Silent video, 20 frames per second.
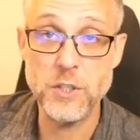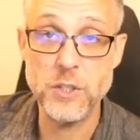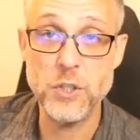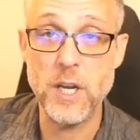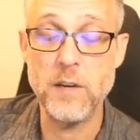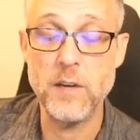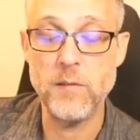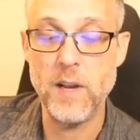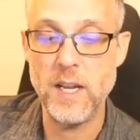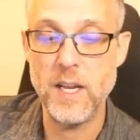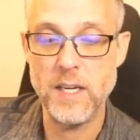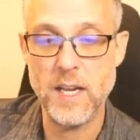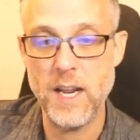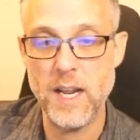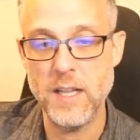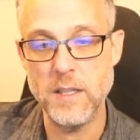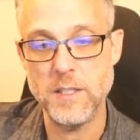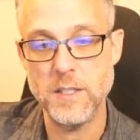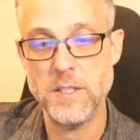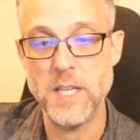generate
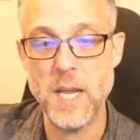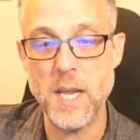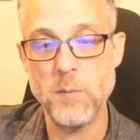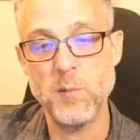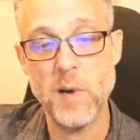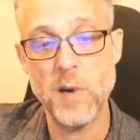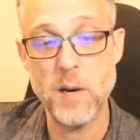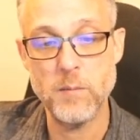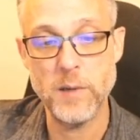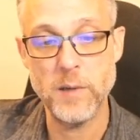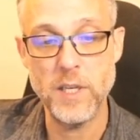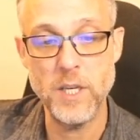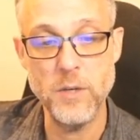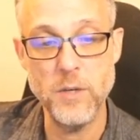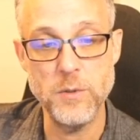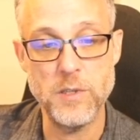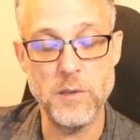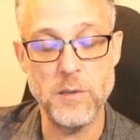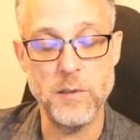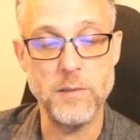and the same for every
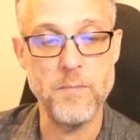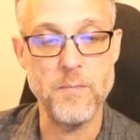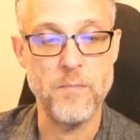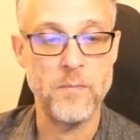user.